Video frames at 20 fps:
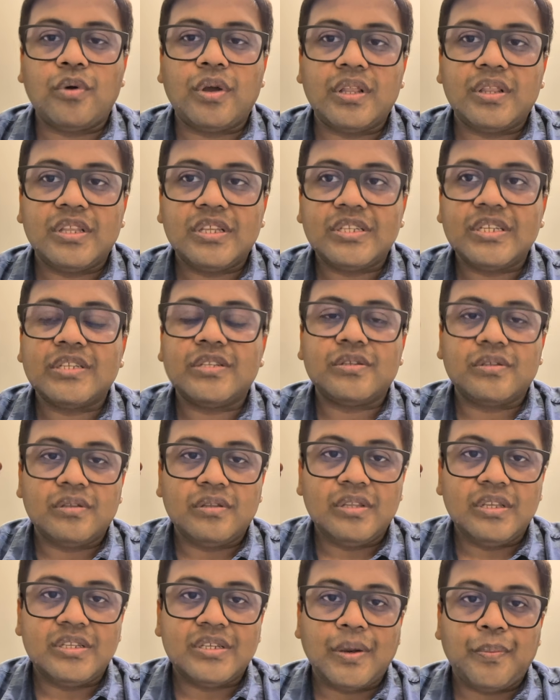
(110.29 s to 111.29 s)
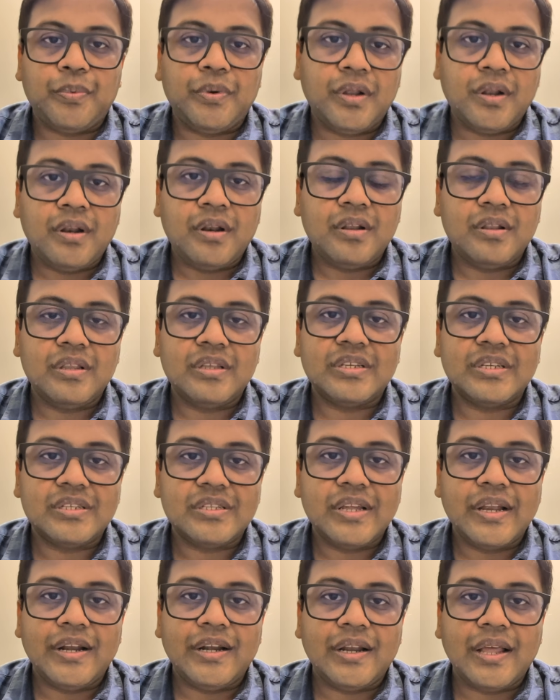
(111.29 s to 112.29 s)
okay, this is the chapter, this is
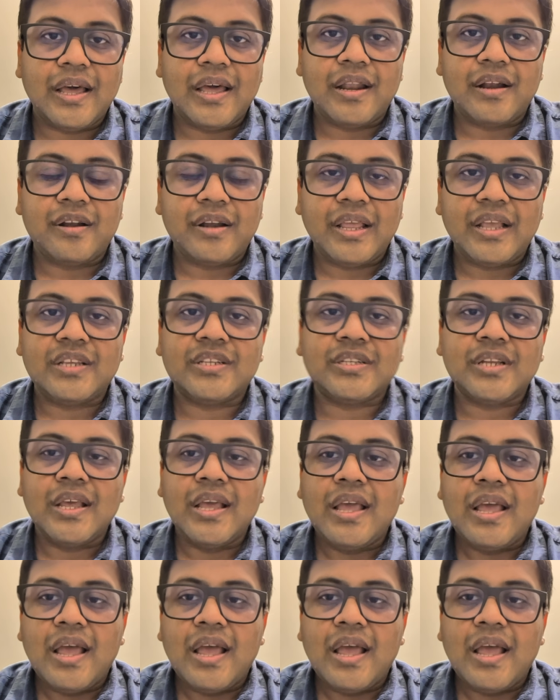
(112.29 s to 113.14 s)
the entire text,